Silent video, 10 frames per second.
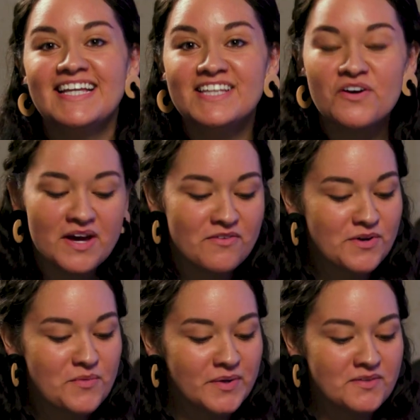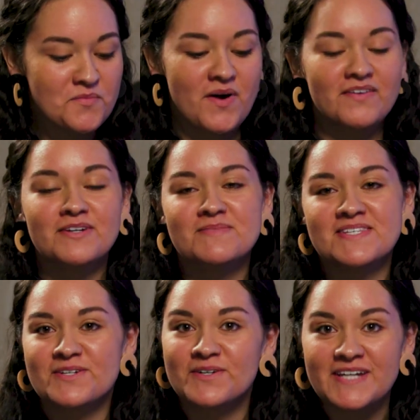Hello, everyone. Welcome
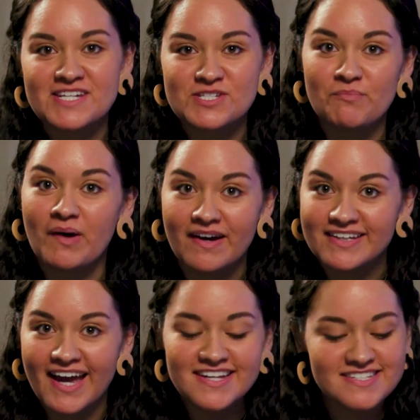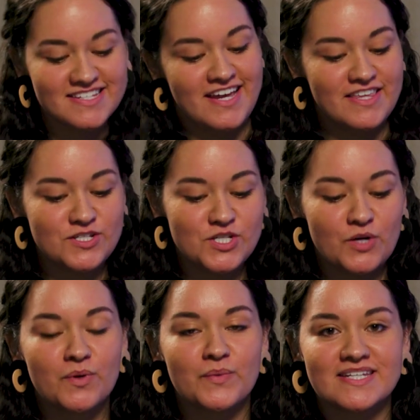to the Creation Podcast, the
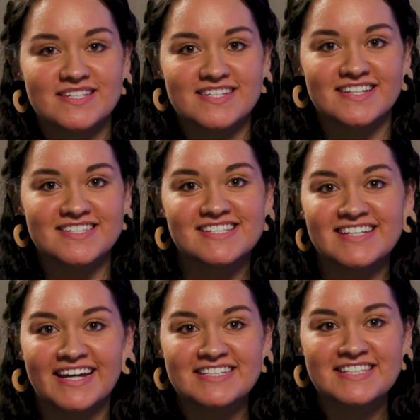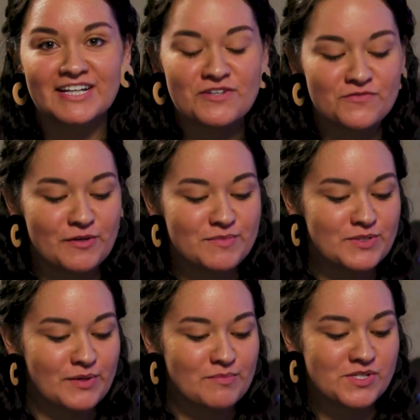show where we discuss the science that confirms
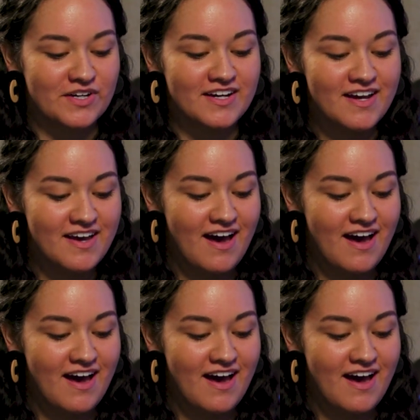Scripture.